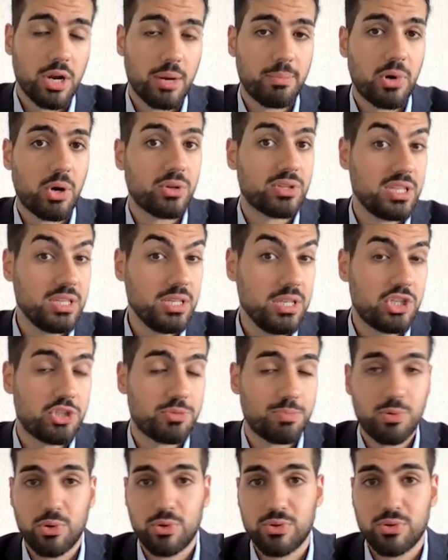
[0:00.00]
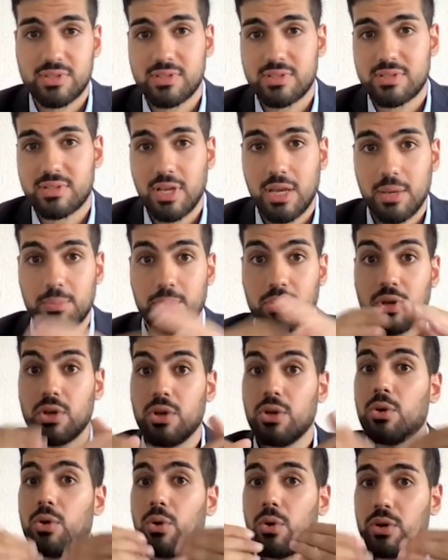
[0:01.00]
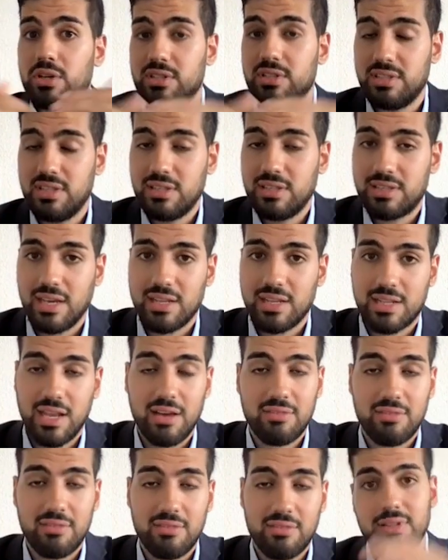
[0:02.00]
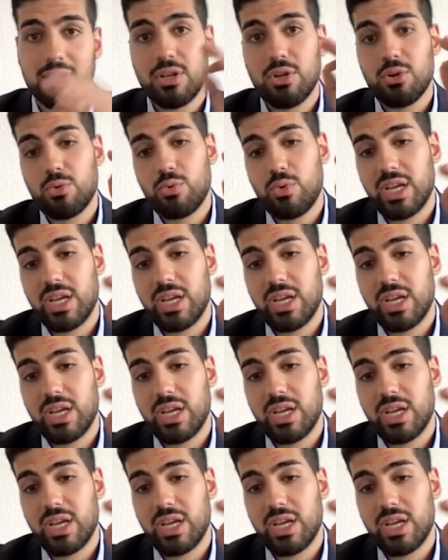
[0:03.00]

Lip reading: about each process step on a detailed level.